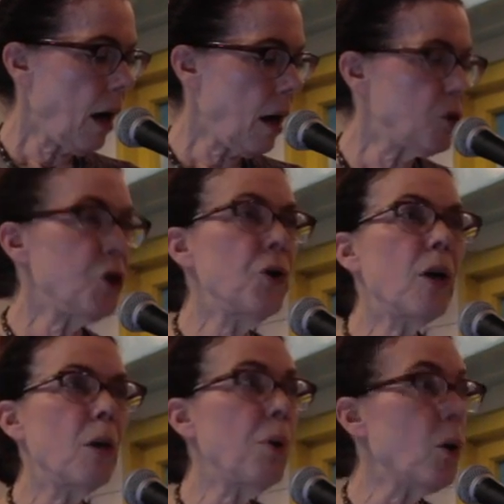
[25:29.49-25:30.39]
I'm sure you
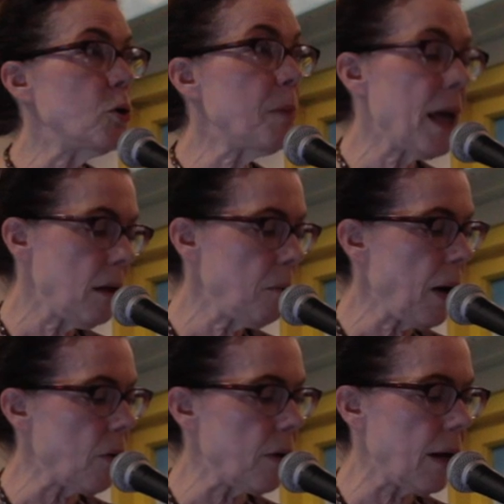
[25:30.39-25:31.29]
can approach Penn
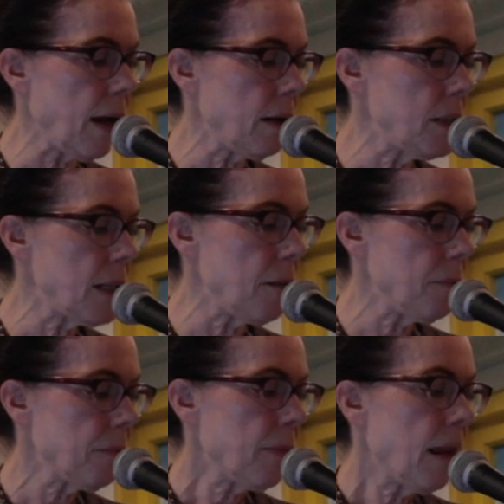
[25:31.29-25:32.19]
about it.
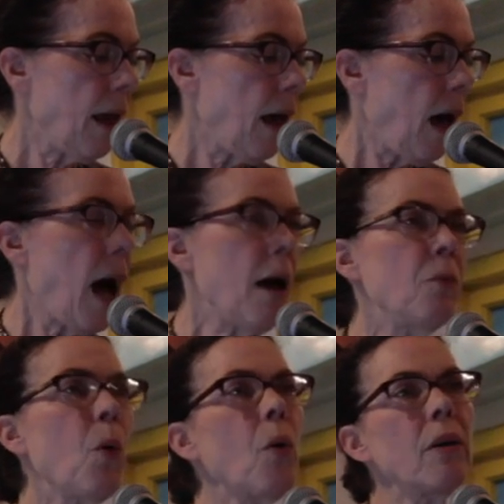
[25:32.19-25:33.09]
And
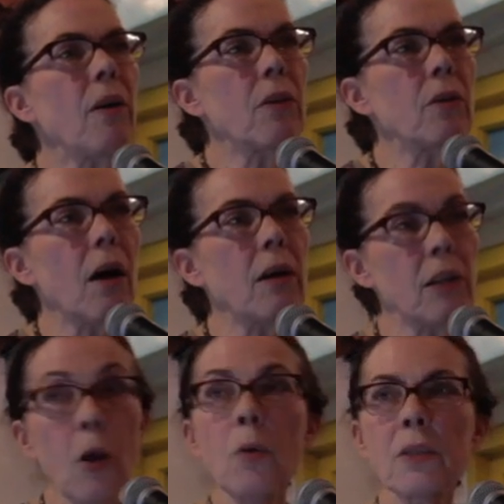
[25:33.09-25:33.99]
I wrote another
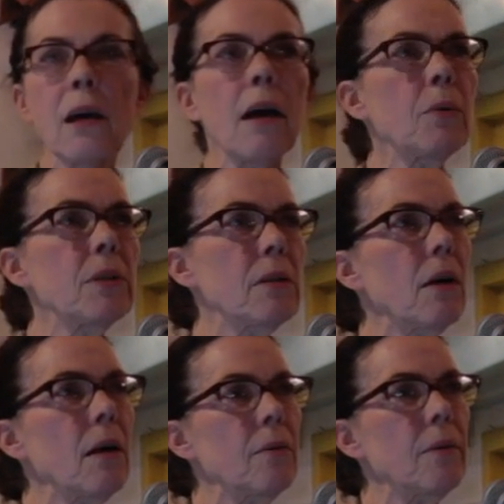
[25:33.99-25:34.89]
glossa. I was
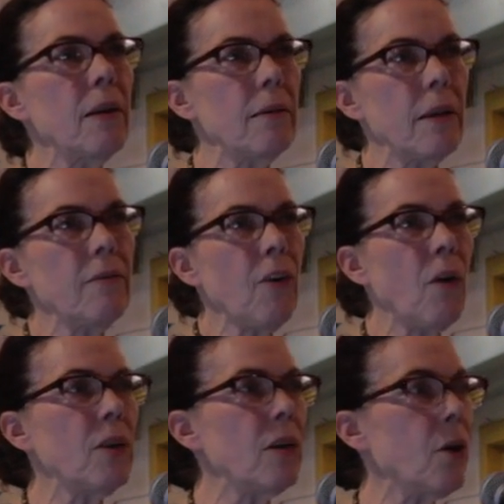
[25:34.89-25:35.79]

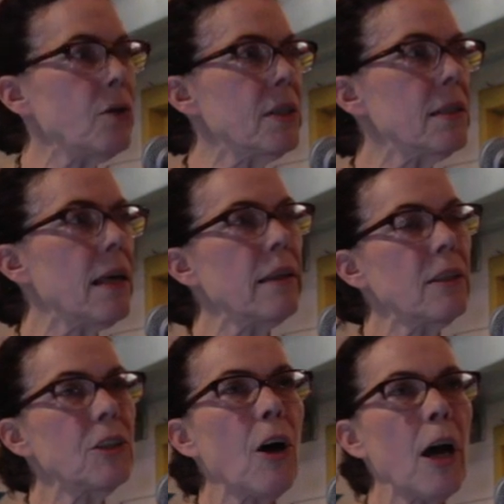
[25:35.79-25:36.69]
involved in glosses at
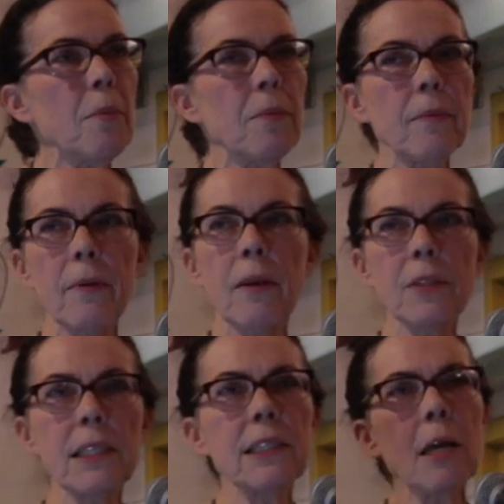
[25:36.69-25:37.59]
the time. It
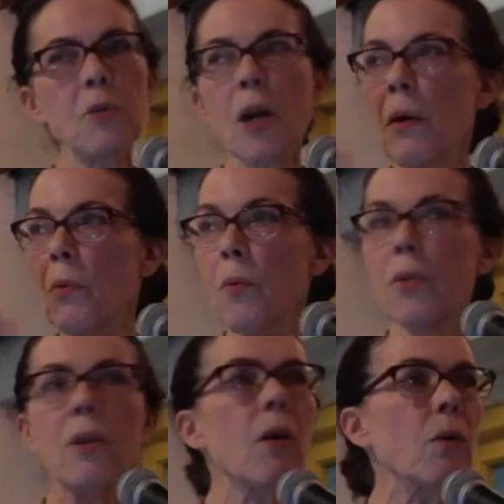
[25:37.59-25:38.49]
was the same time I
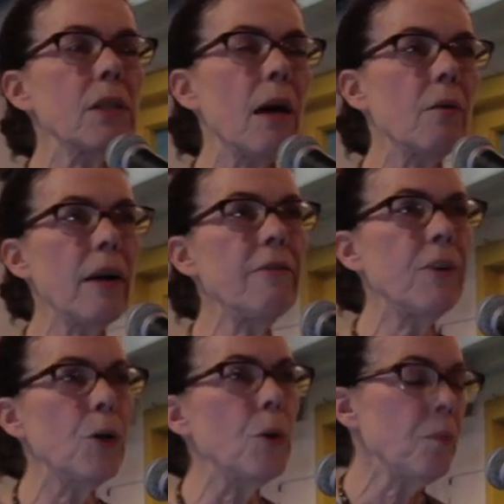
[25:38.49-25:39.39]
wrote the glossa I read
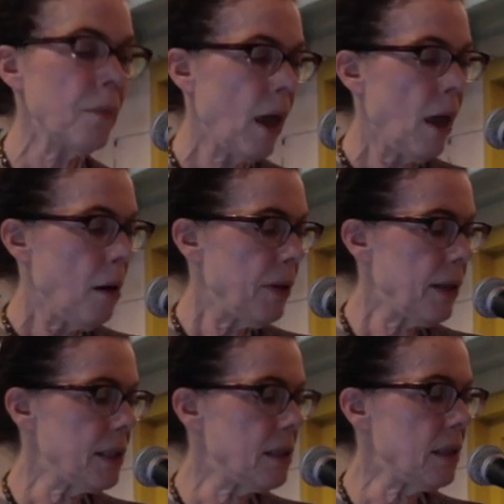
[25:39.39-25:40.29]
for you. But
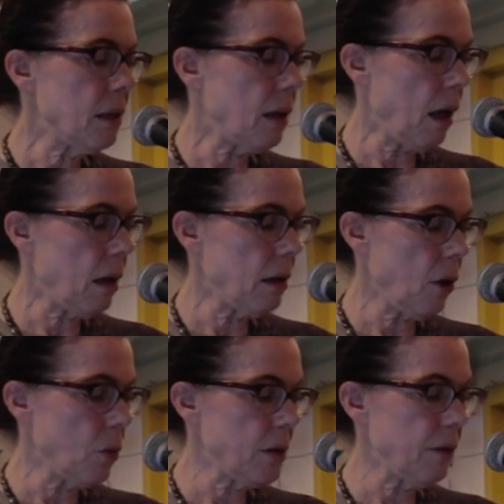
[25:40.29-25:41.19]
this is a
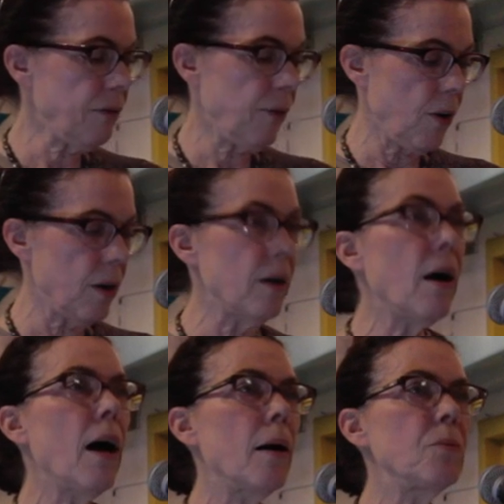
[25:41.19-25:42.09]
glossa for
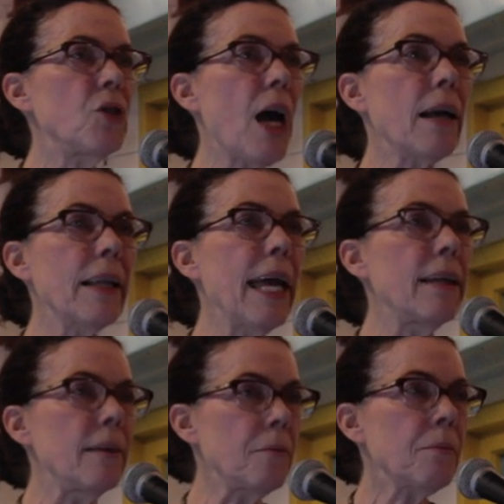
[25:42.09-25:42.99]
Jack
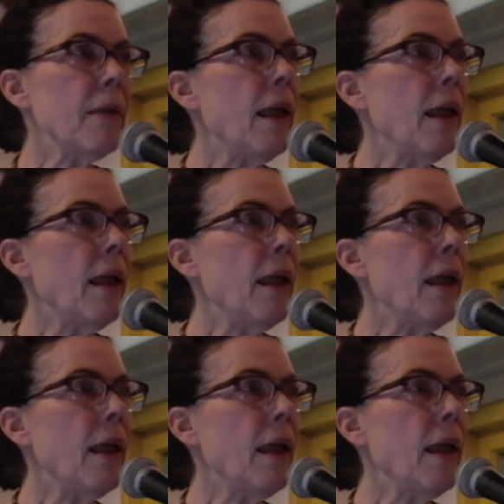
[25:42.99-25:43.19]
Layton.